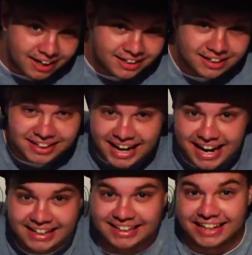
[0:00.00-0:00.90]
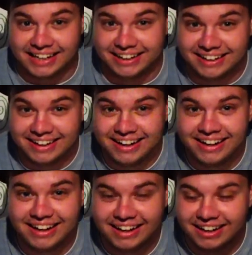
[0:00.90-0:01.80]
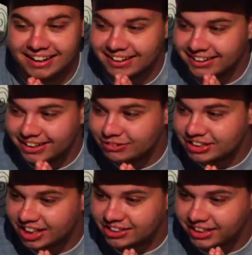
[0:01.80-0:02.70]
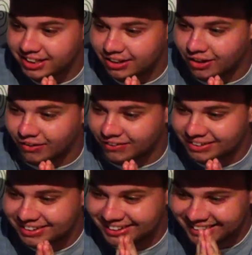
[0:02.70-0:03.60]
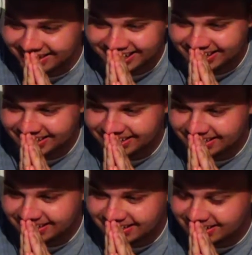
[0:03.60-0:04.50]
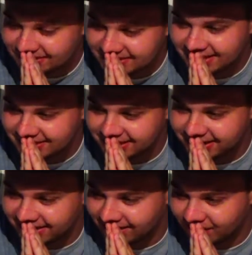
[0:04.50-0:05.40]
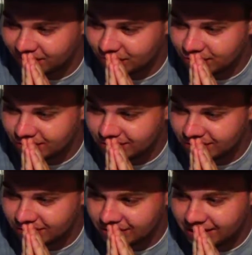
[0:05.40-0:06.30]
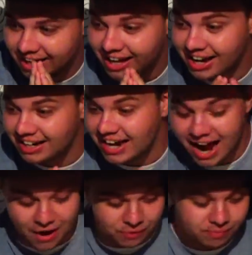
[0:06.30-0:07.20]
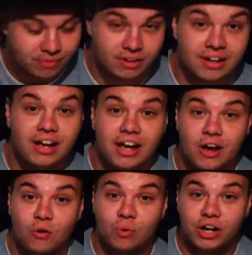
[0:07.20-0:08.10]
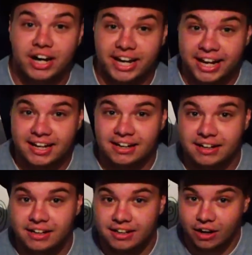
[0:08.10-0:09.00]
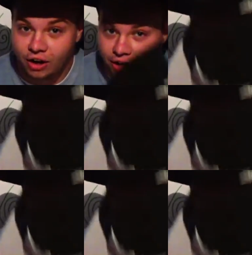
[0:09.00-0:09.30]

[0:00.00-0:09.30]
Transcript: Canadian? He was such a hero. He was such a hero. Now, we're going to end our